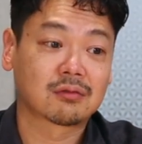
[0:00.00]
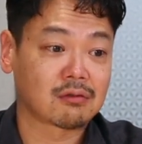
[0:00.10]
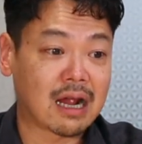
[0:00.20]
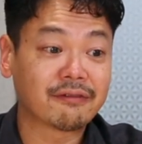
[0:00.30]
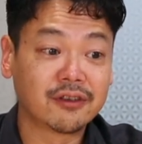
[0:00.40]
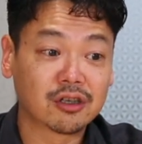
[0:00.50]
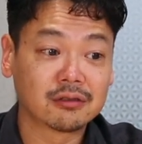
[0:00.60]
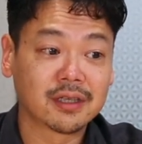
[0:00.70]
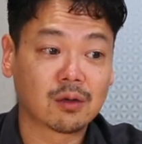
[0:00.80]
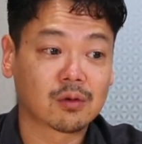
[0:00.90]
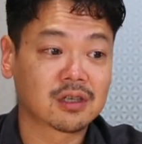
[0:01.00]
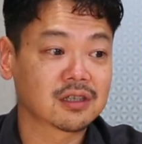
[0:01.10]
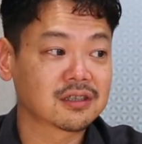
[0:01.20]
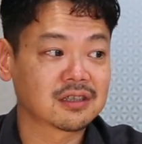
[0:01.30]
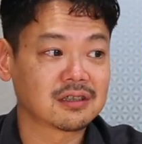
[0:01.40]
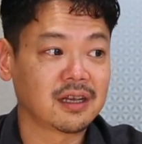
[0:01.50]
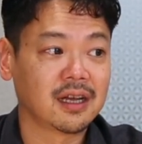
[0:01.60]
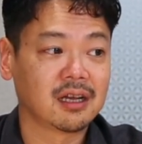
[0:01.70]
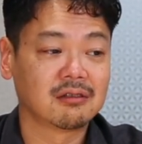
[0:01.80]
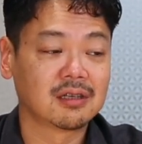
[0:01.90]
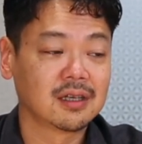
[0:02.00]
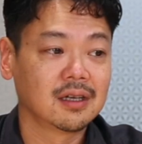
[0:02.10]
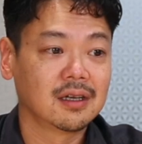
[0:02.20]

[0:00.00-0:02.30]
graph neural networks, and